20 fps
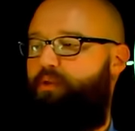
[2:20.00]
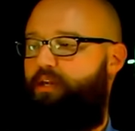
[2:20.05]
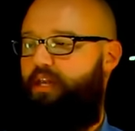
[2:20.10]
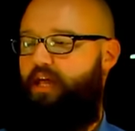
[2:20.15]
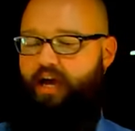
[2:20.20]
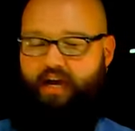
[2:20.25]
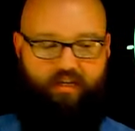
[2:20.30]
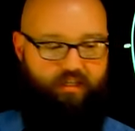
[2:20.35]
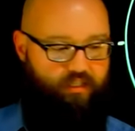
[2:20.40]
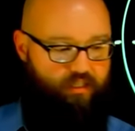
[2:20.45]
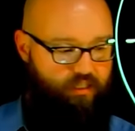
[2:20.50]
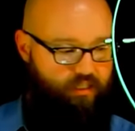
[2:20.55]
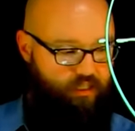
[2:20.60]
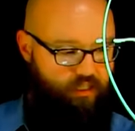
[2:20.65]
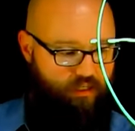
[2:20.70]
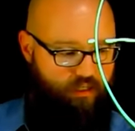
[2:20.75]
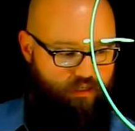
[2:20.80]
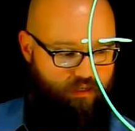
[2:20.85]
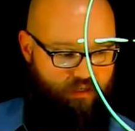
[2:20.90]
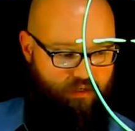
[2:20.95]
plus,
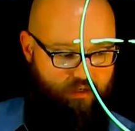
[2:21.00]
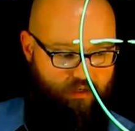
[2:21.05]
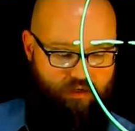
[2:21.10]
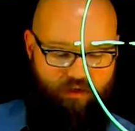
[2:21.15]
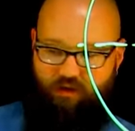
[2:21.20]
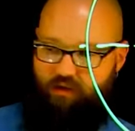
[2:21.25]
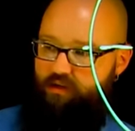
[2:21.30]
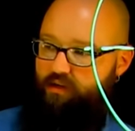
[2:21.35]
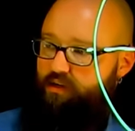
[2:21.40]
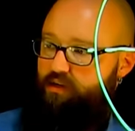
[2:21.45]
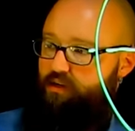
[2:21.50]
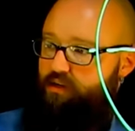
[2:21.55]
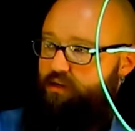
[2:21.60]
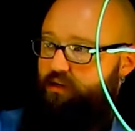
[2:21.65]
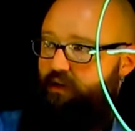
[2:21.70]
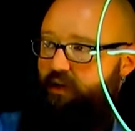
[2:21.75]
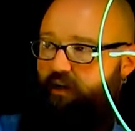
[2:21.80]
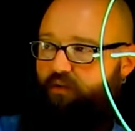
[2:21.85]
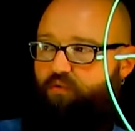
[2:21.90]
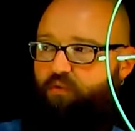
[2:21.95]

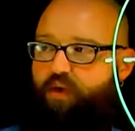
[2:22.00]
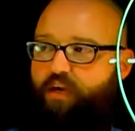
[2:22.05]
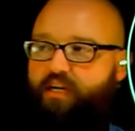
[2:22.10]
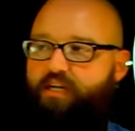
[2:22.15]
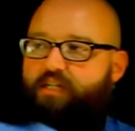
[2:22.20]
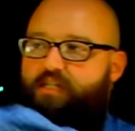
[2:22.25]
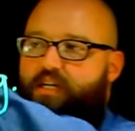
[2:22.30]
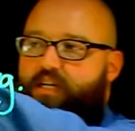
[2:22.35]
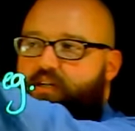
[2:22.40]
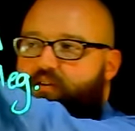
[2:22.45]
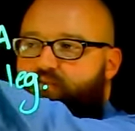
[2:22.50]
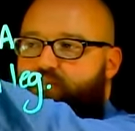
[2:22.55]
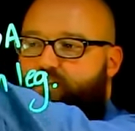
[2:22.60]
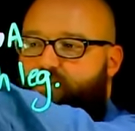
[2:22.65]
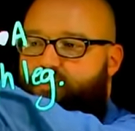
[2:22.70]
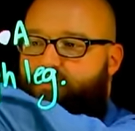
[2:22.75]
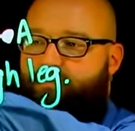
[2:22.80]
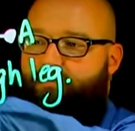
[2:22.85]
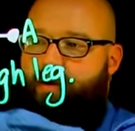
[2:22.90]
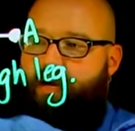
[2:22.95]
if we continue
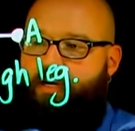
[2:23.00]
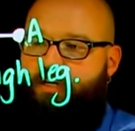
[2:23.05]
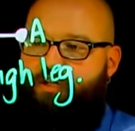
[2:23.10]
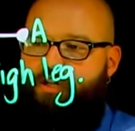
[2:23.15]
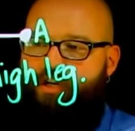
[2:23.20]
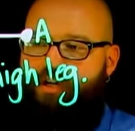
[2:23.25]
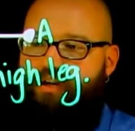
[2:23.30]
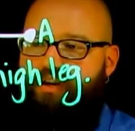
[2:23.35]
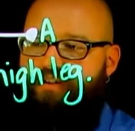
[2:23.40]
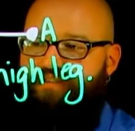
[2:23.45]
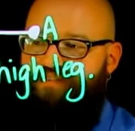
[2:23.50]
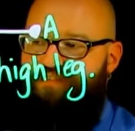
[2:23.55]
this direction,